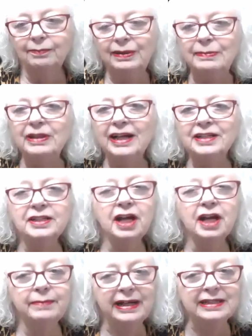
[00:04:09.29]
People like to
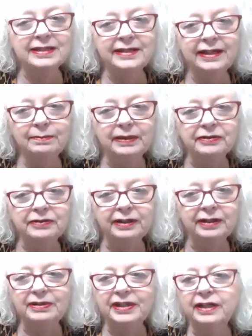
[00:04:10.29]
talk about
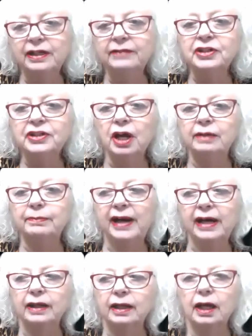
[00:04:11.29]
sustainability, but they never talk
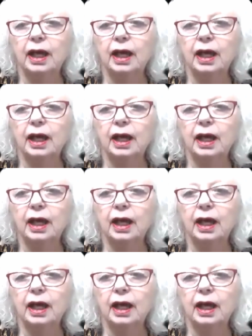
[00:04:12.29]
about